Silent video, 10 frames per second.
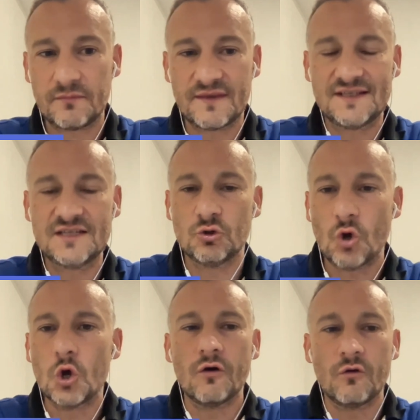That is a
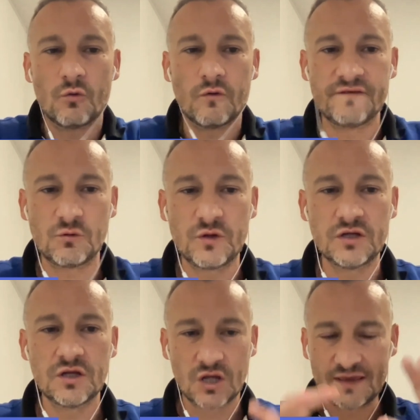very
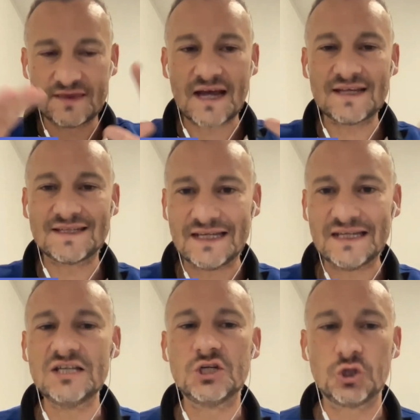nice
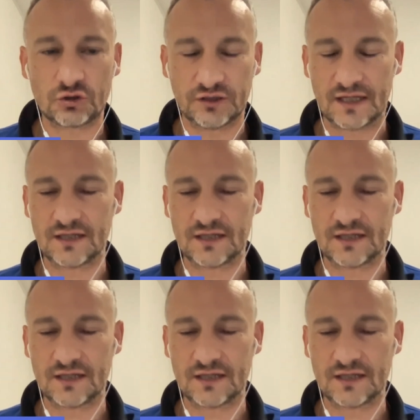InsurTech.